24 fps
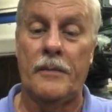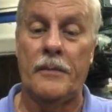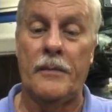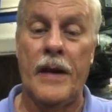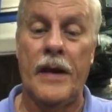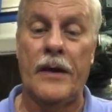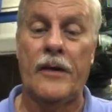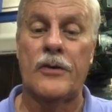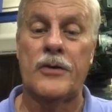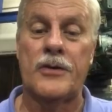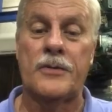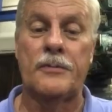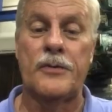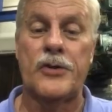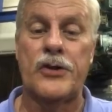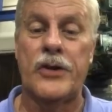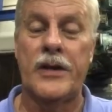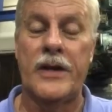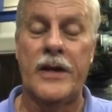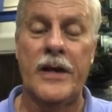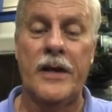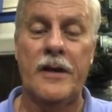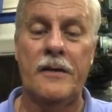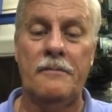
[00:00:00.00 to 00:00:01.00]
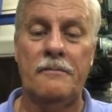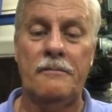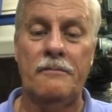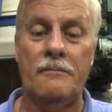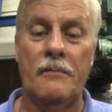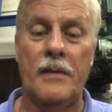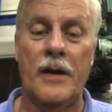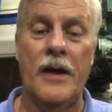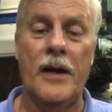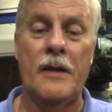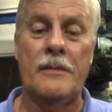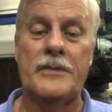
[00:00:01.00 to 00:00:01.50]
Makers Machining.
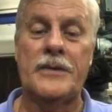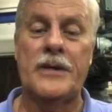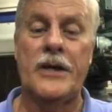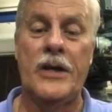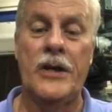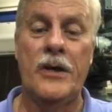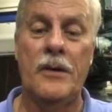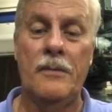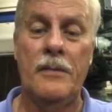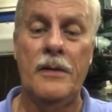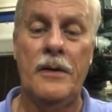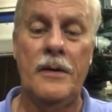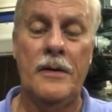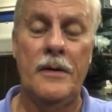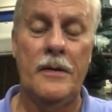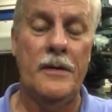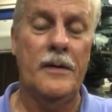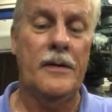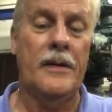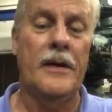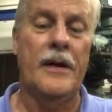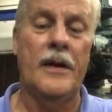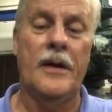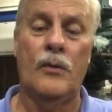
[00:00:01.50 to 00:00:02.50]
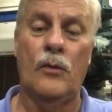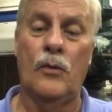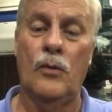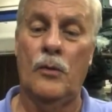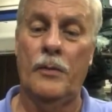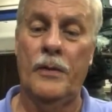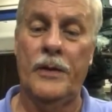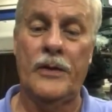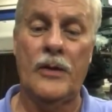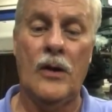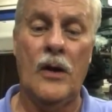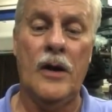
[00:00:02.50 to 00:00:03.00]
My name's Tim, and we'll
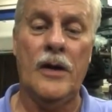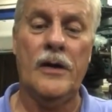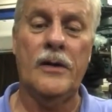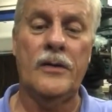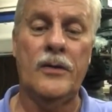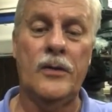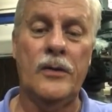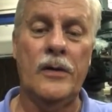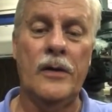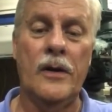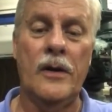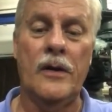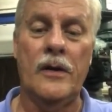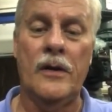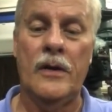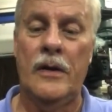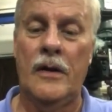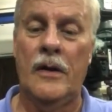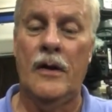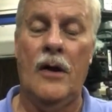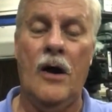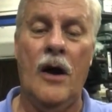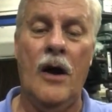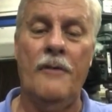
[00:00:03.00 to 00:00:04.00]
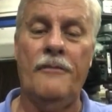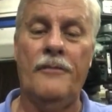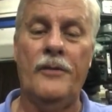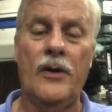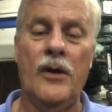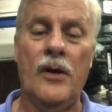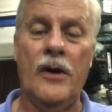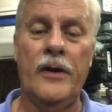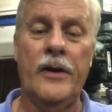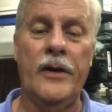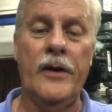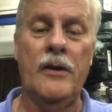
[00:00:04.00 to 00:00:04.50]
be talking to you off and
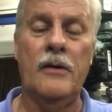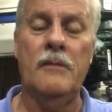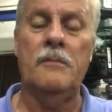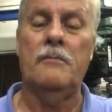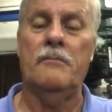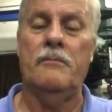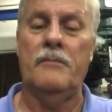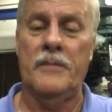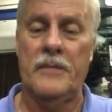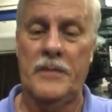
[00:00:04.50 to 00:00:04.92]
on here.